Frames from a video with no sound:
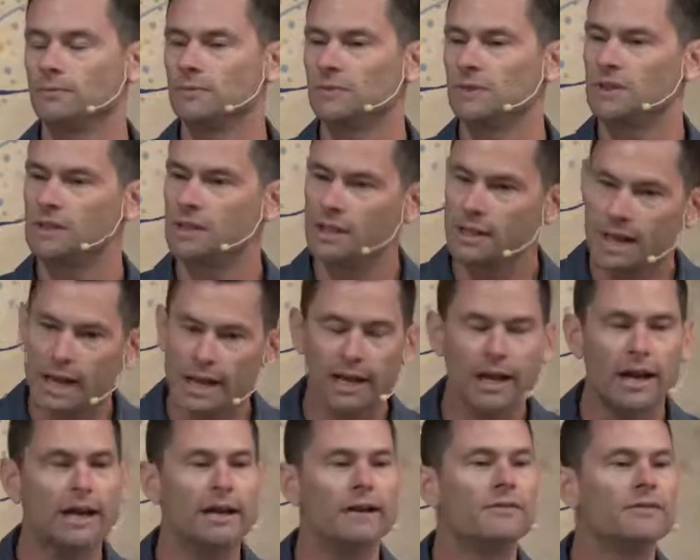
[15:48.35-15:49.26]
See, that
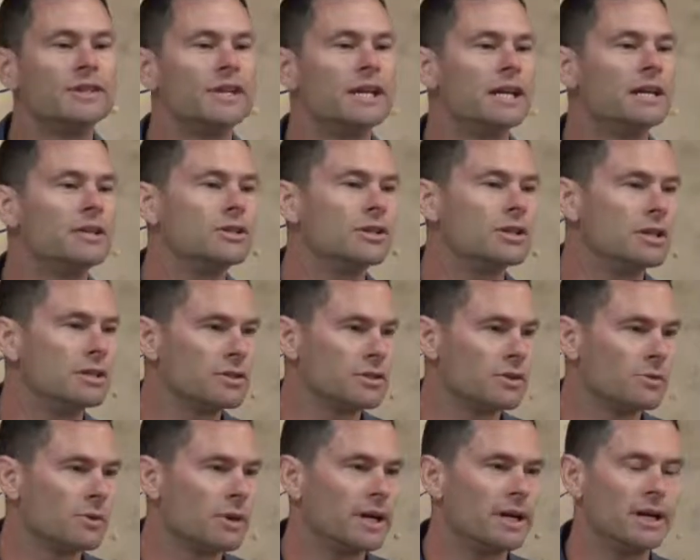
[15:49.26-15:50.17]
kind of tension
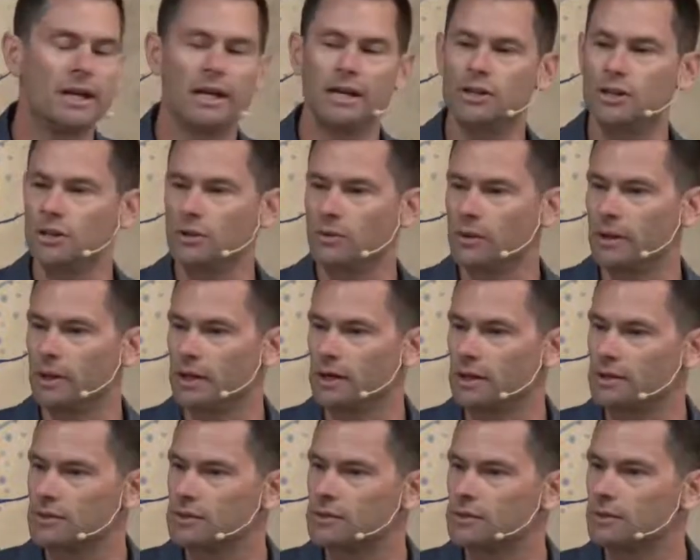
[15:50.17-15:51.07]
is the way nature
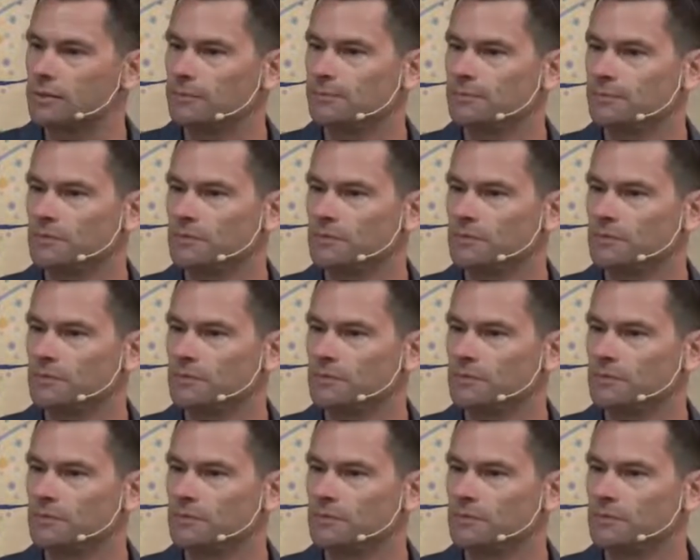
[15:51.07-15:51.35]
works.